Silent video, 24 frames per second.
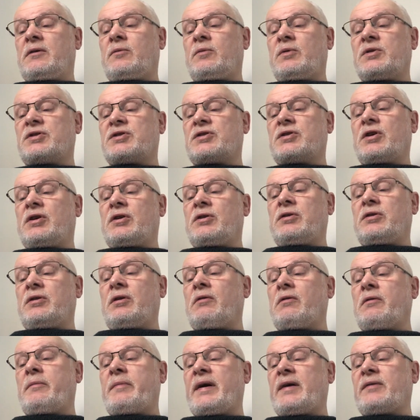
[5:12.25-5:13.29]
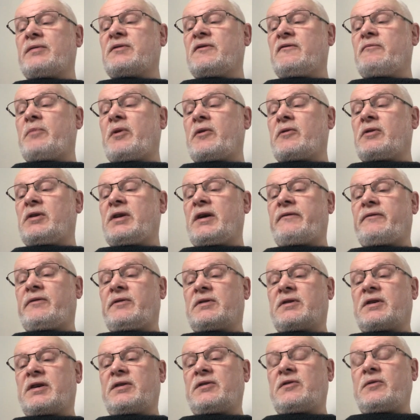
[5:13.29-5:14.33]
which no amount of moral
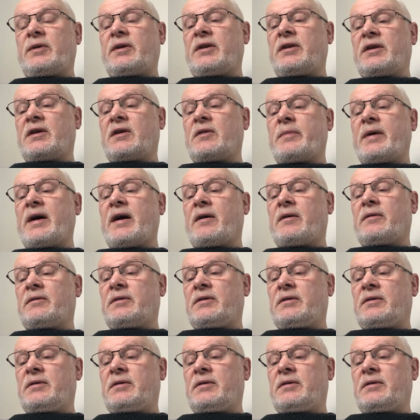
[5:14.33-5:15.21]
effort can do anything about.